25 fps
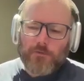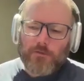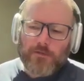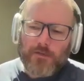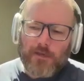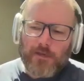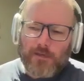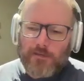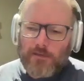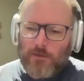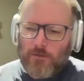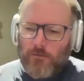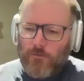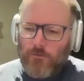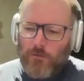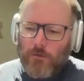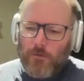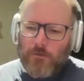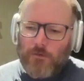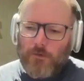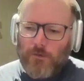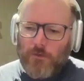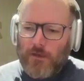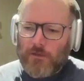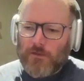I would say. So if we
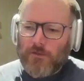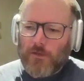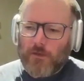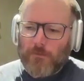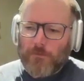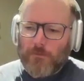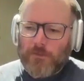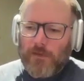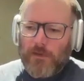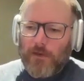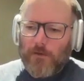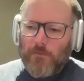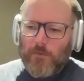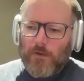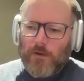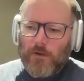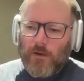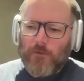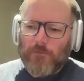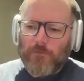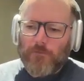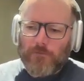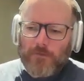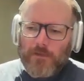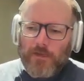were doing a top 10, we'd
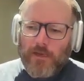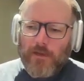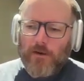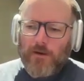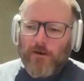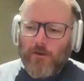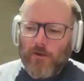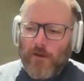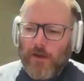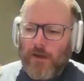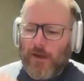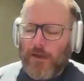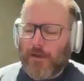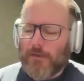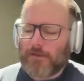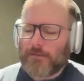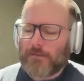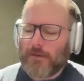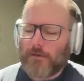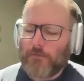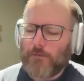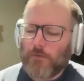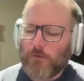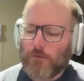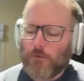go from 10, 9, 8,
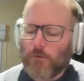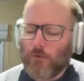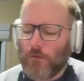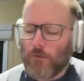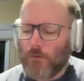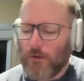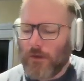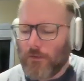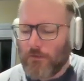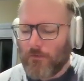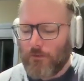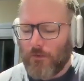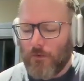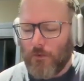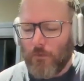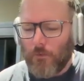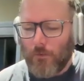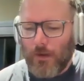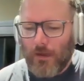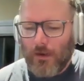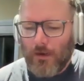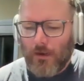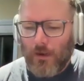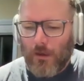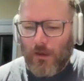7, all the way through to
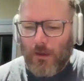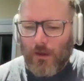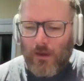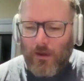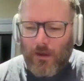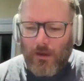1.